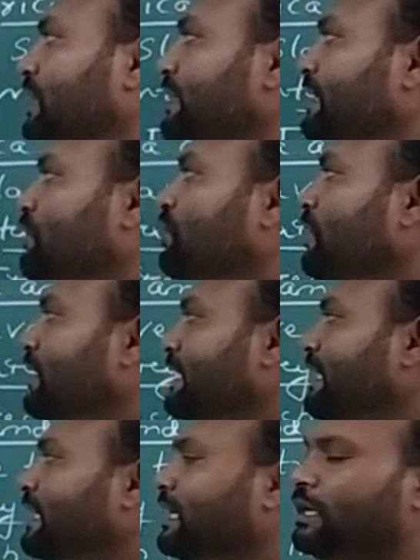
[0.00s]
the
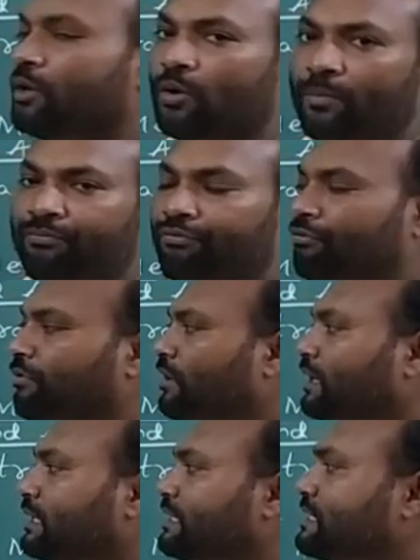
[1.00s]
Guadeloupe,
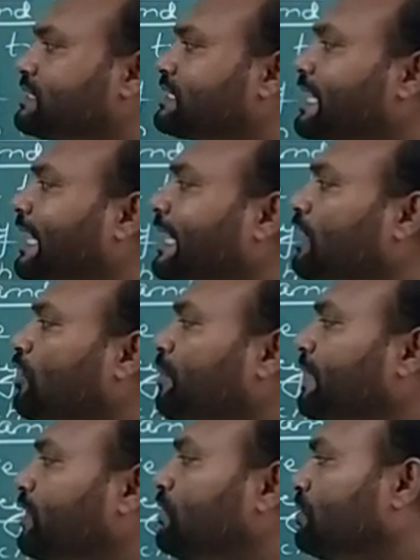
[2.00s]
the Saint
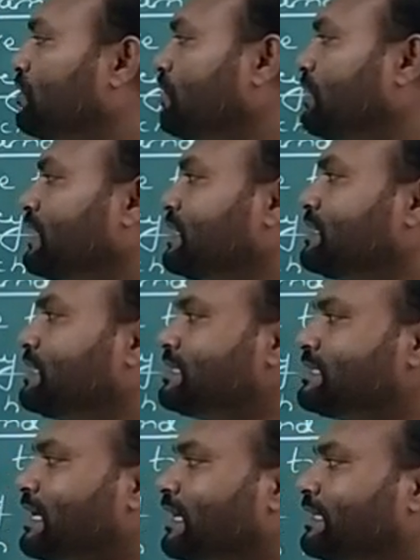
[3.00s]
Domingo.
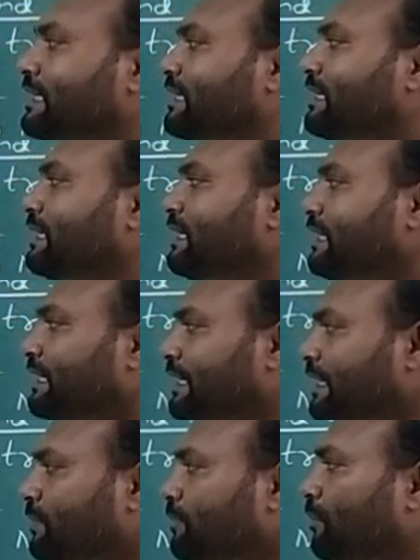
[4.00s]
These are the
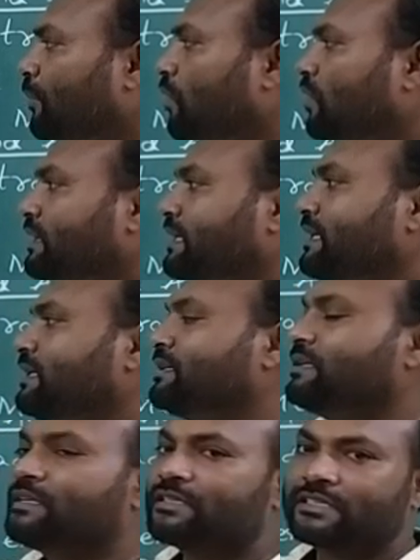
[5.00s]

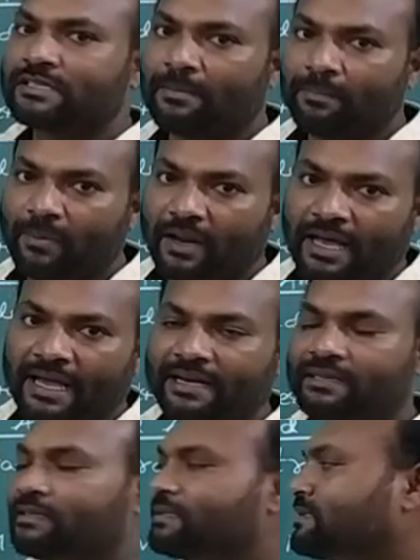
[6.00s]
important
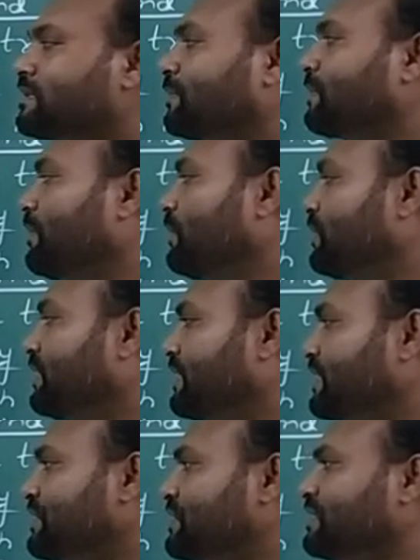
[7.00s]
suppliers of
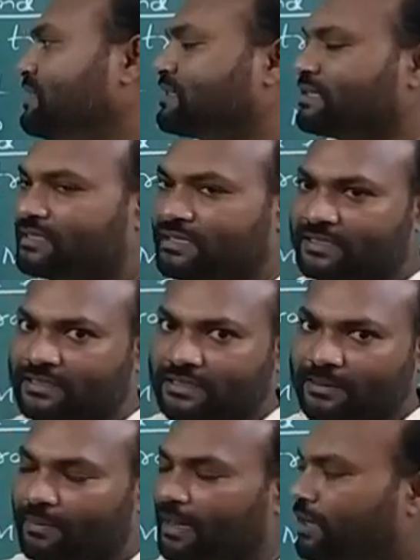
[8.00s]
commodities such as
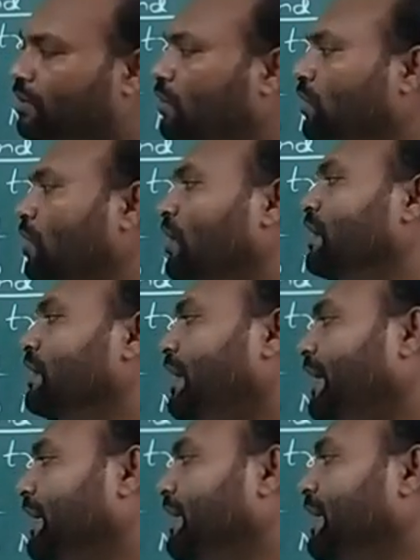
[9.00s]
tobacco,
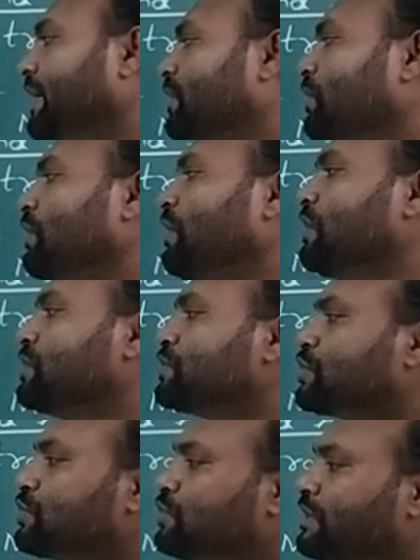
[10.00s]
indigo,
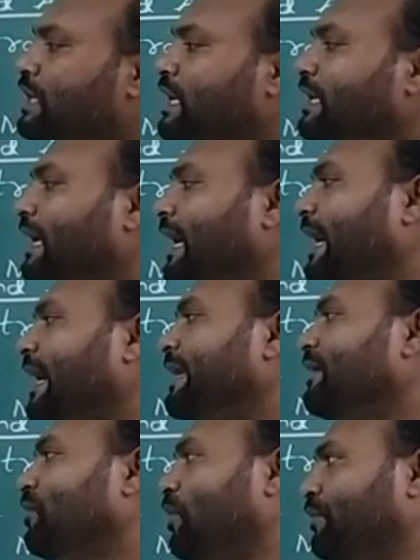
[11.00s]
sugar
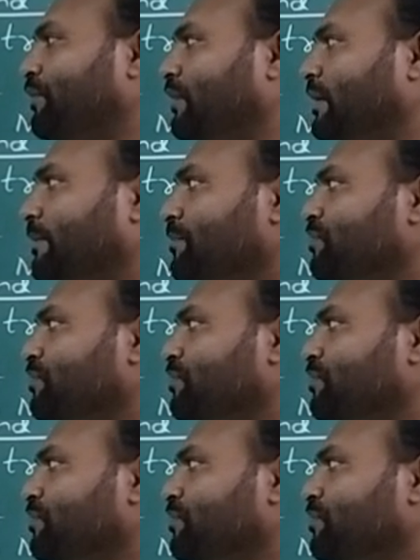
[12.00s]
and coffee.